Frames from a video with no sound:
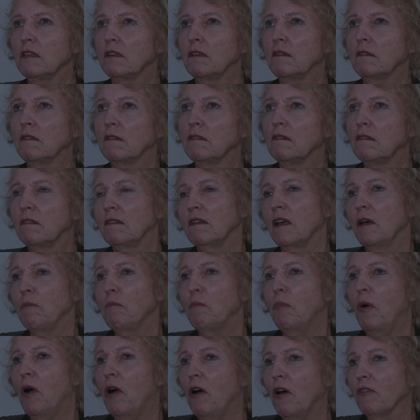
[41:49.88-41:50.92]
a, a
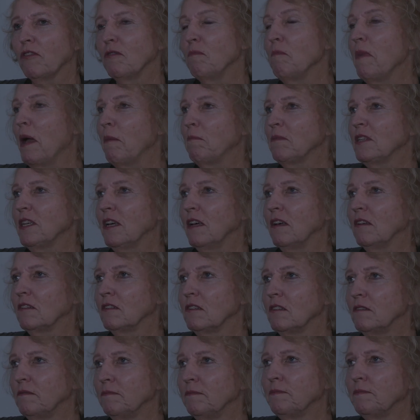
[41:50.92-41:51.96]
path mapped out.